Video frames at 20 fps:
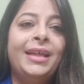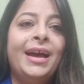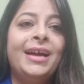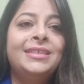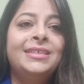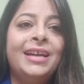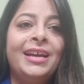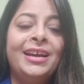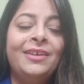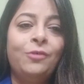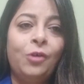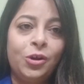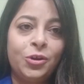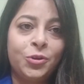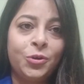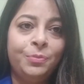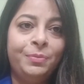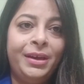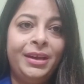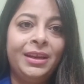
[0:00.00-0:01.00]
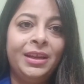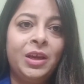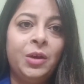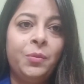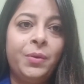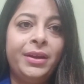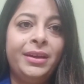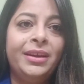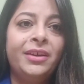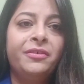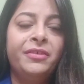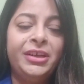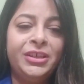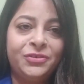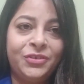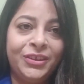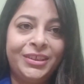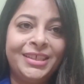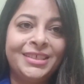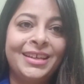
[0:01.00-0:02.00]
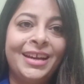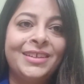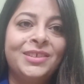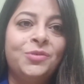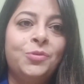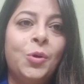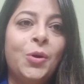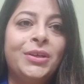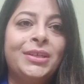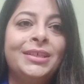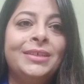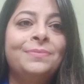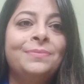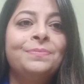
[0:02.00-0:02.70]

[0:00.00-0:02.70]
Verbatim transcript: that, I have also been given a Reach for the Stars Award.